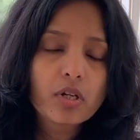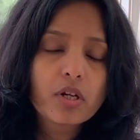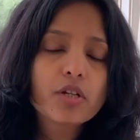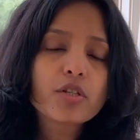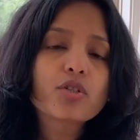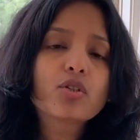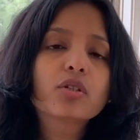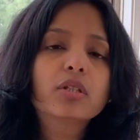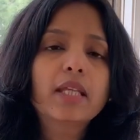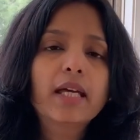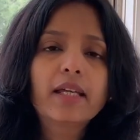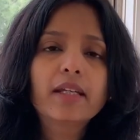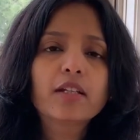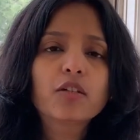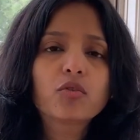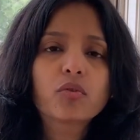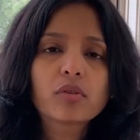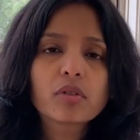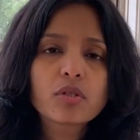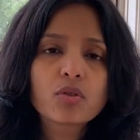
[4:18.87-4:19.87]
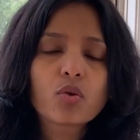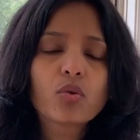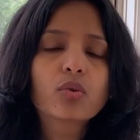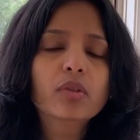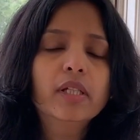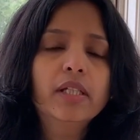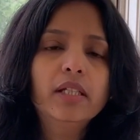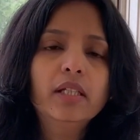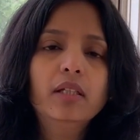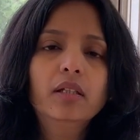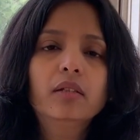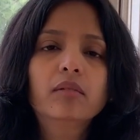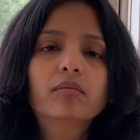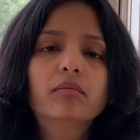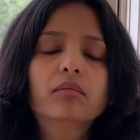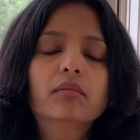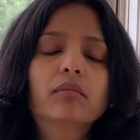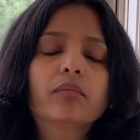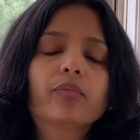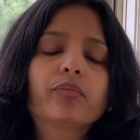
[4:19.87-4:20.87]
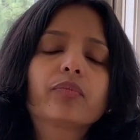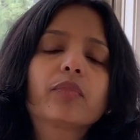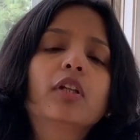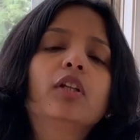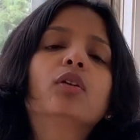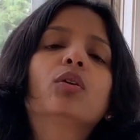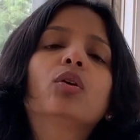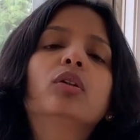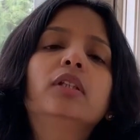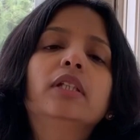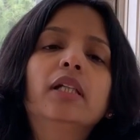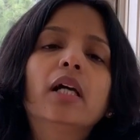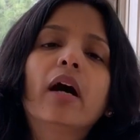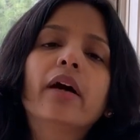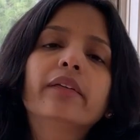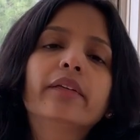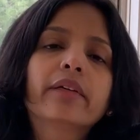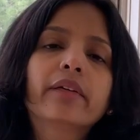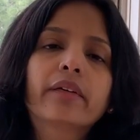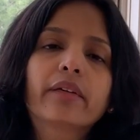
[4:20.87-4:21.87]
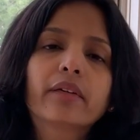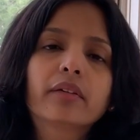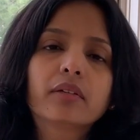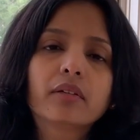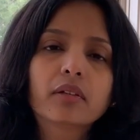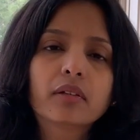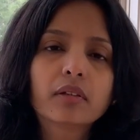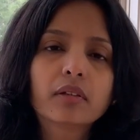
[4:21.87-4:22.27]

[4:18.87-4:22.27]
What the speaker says: So then it was only all the other